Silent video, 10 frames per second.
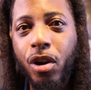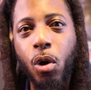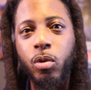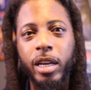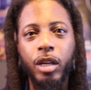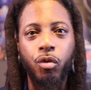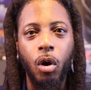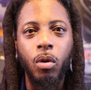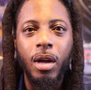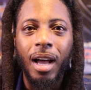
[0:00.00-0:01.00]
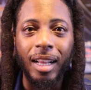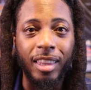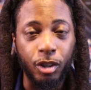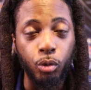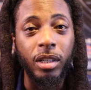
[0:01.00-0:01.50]
No, Negro, I
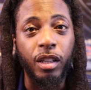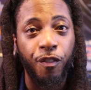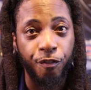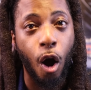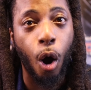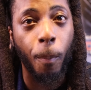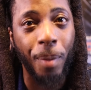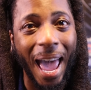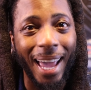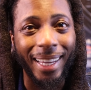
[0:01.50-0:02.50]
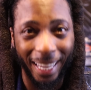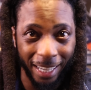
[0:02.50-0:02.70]
think you need to fall back